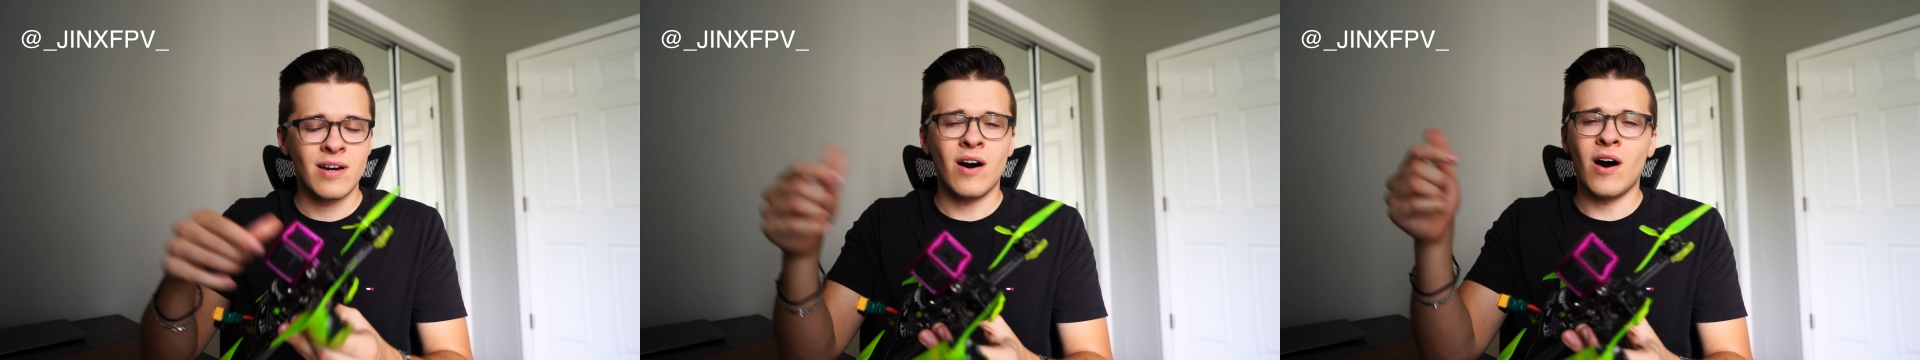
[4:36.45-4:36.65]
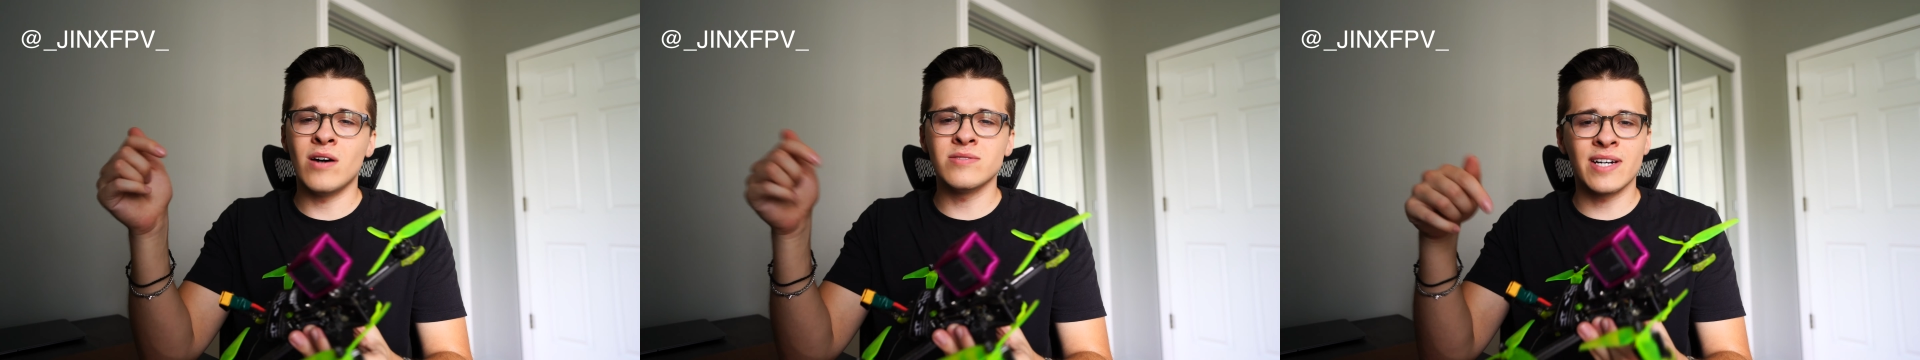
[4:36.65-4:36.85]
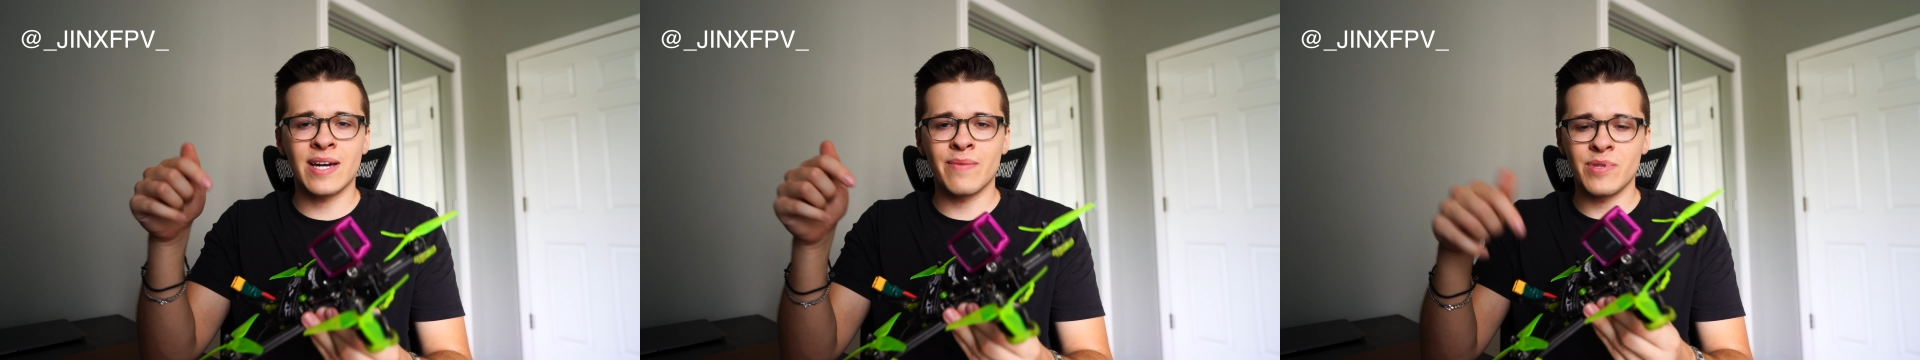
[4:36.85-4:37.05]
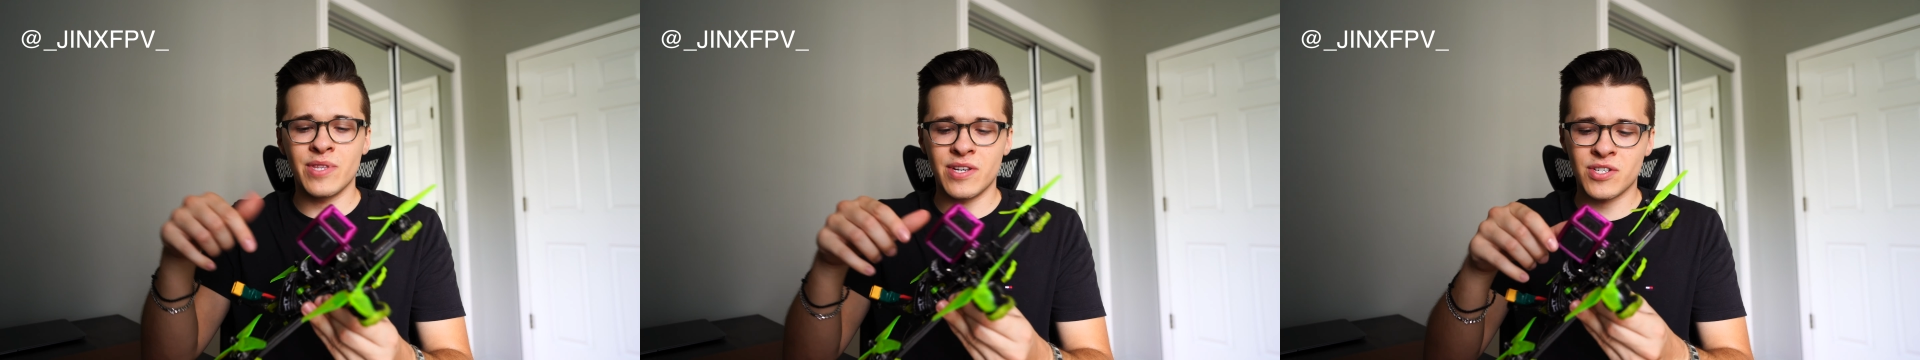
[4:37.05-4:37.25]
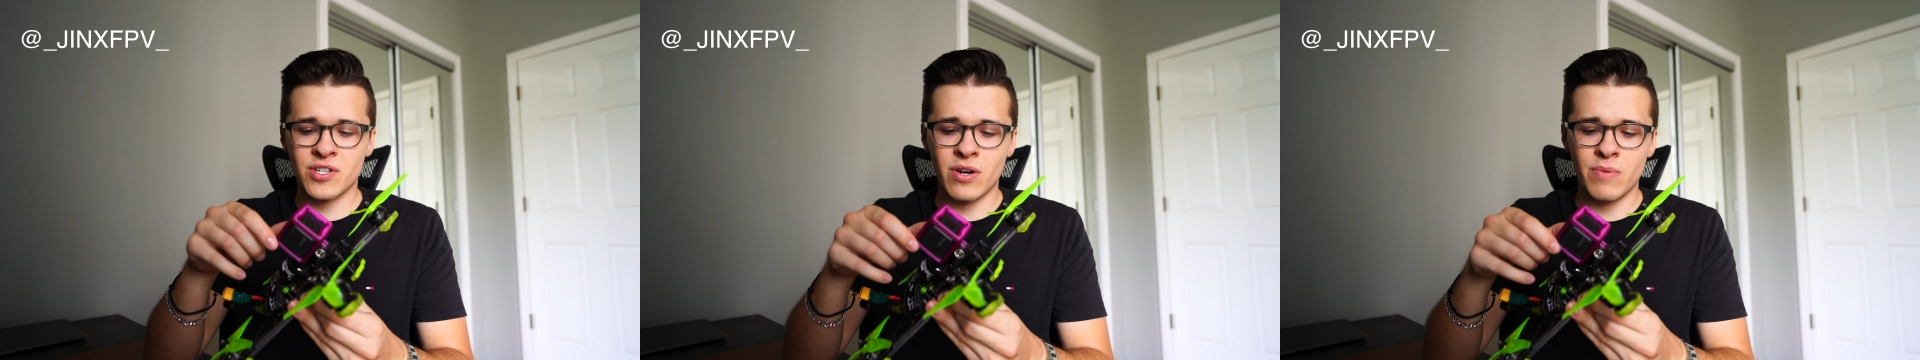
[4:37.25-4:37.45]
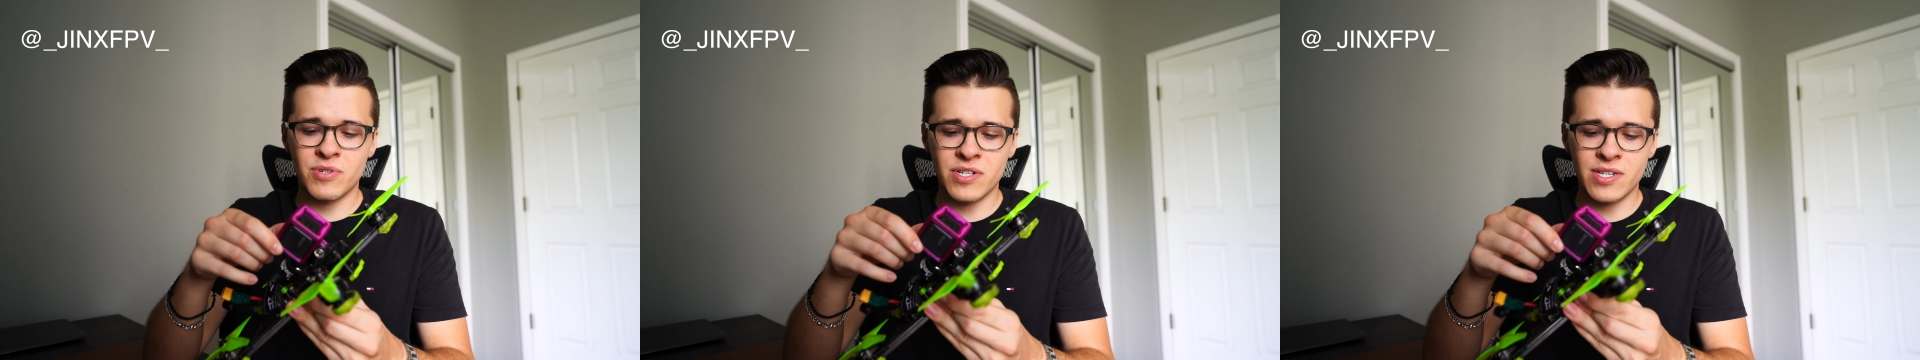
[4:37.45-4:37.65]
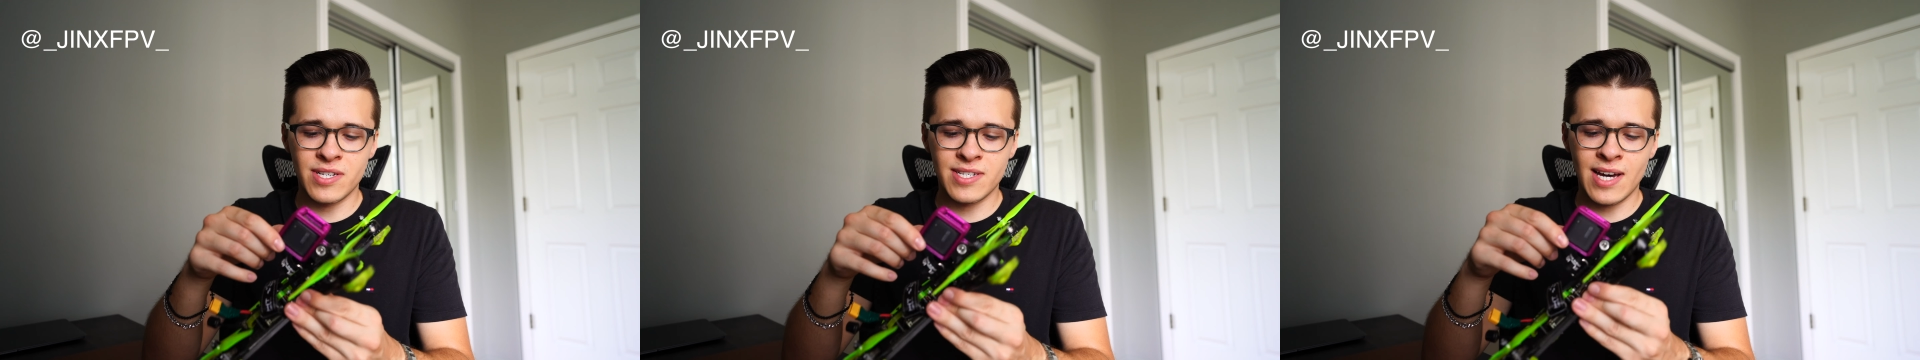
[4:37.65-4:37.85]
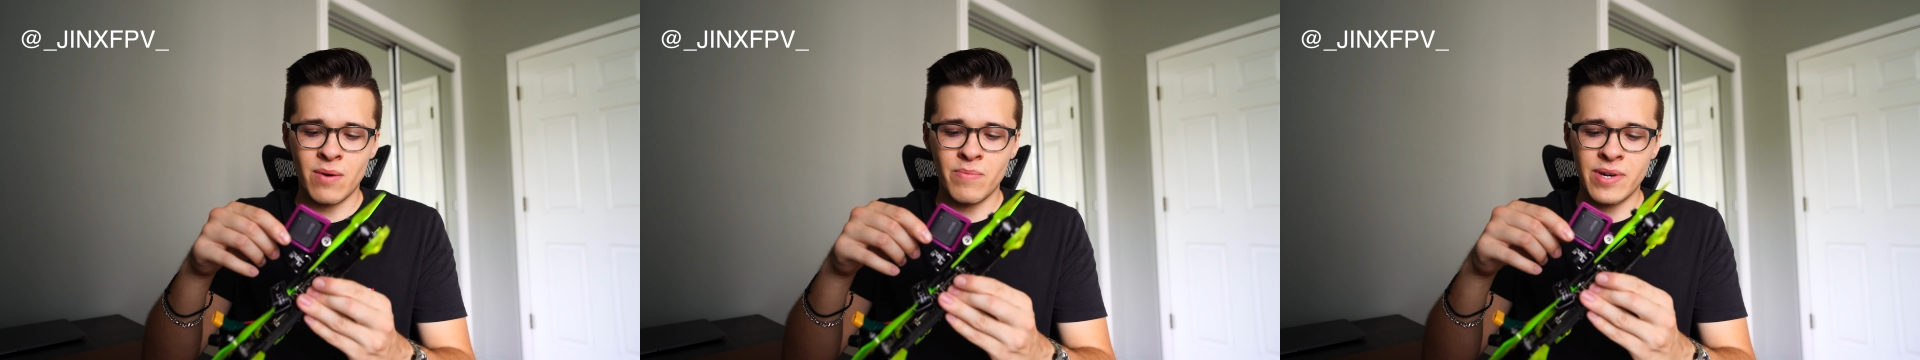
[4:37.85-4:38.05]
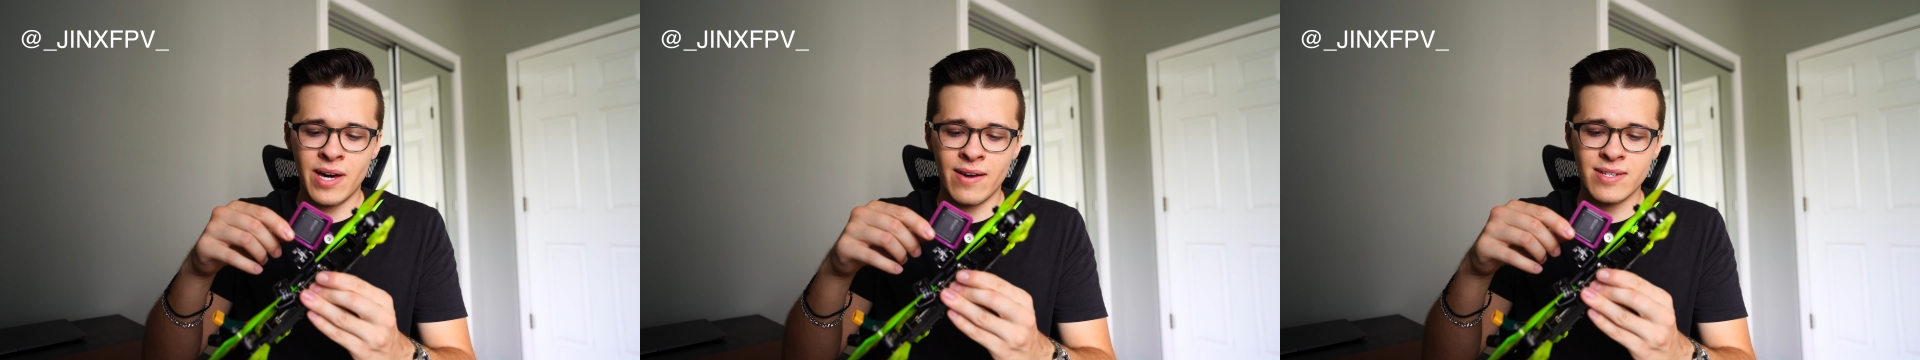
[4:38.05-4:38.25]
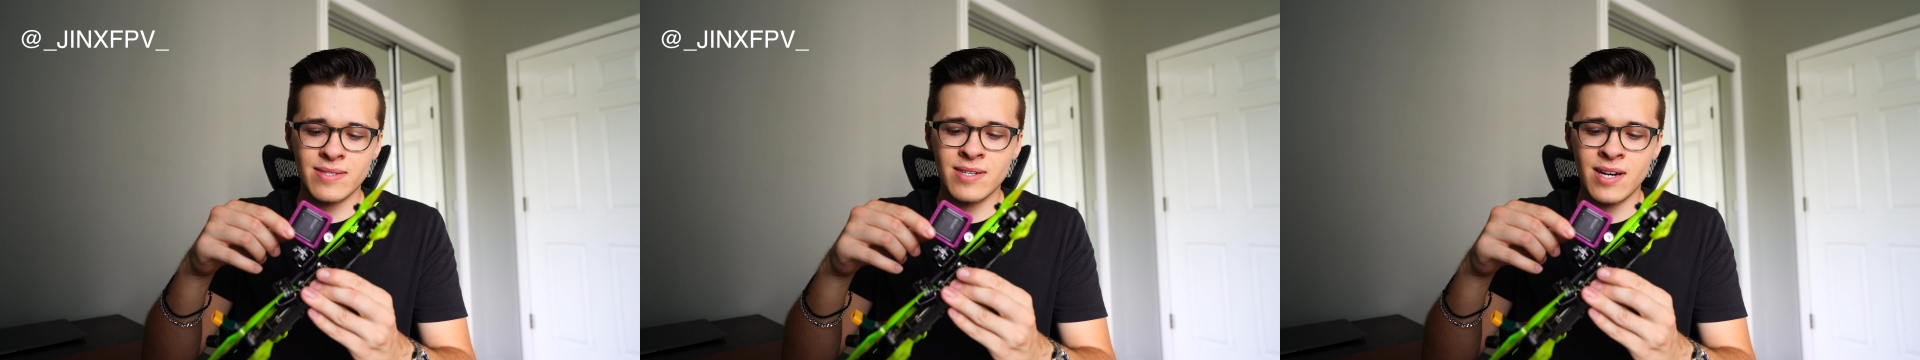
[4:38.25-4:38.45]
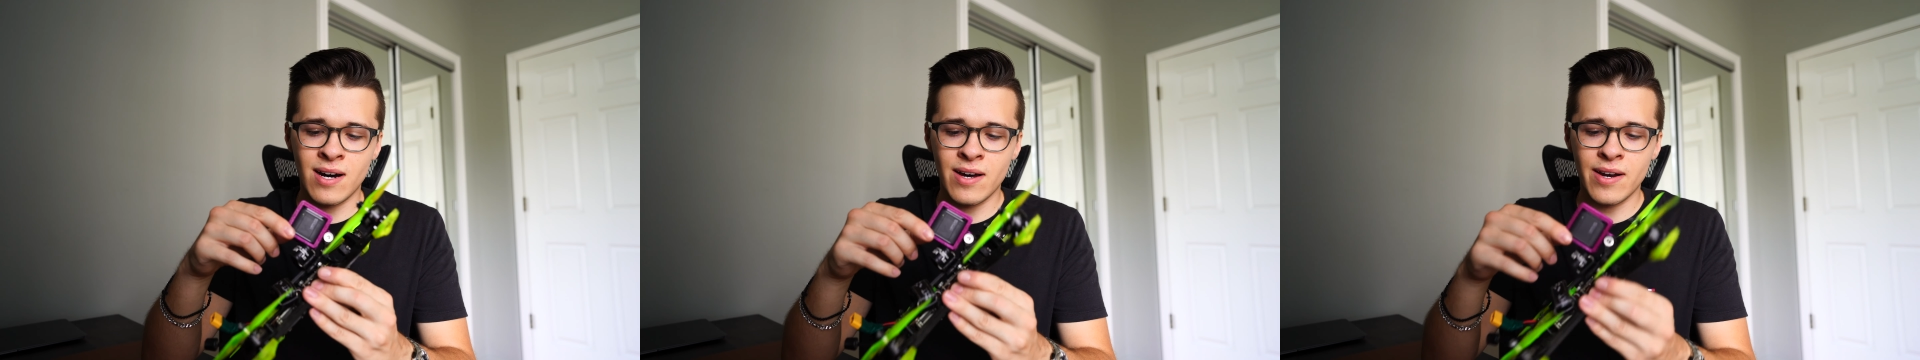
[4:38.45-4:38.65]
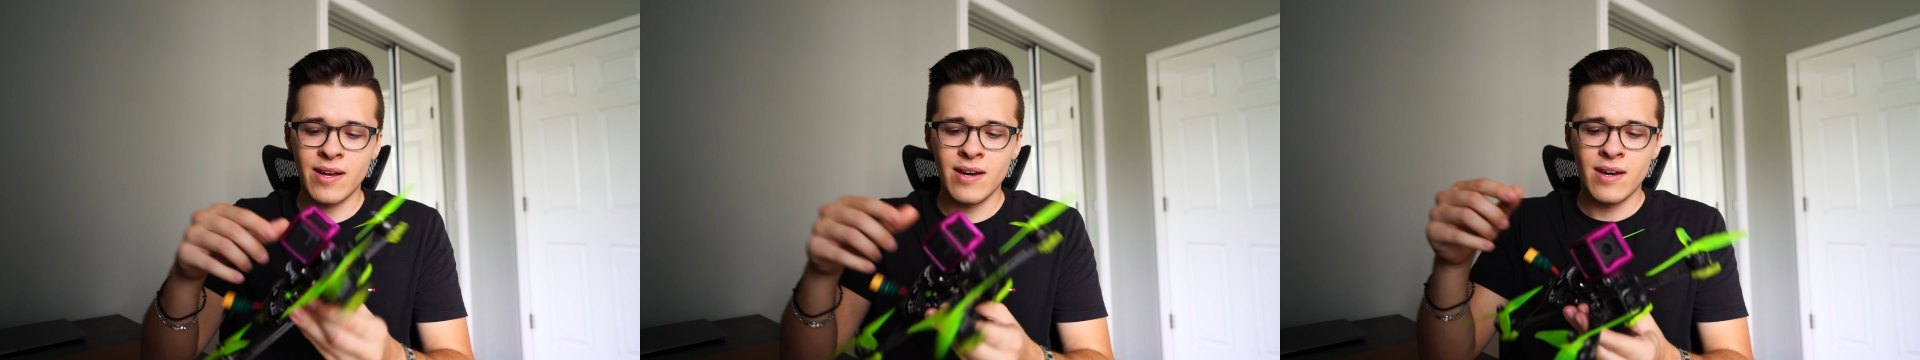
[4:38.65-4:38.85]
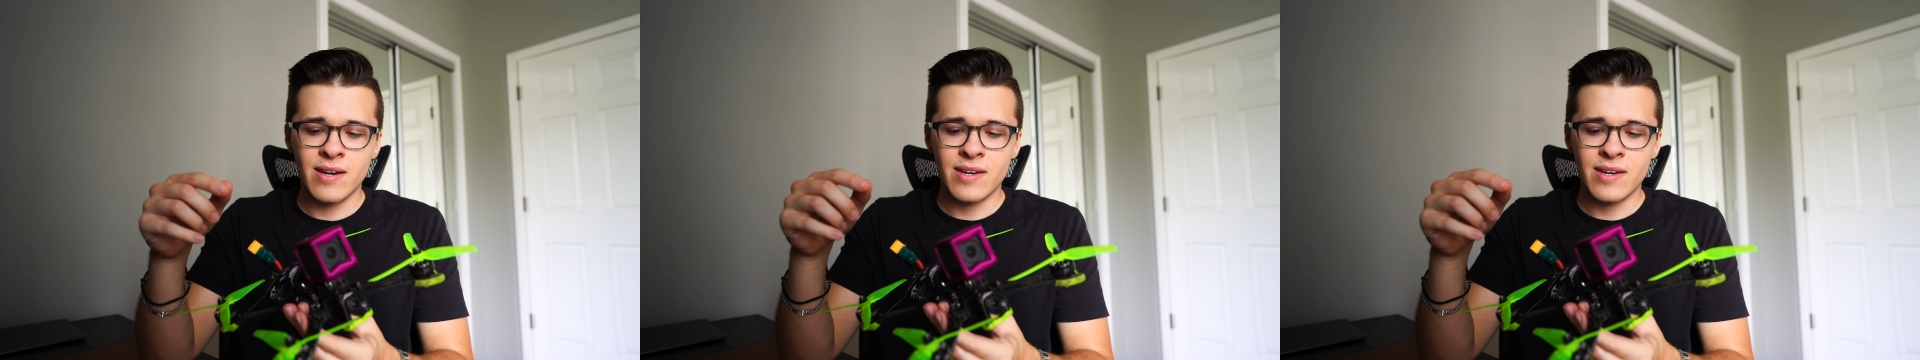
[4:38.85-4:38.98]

I'll link him in the description. He's helped me out a ton.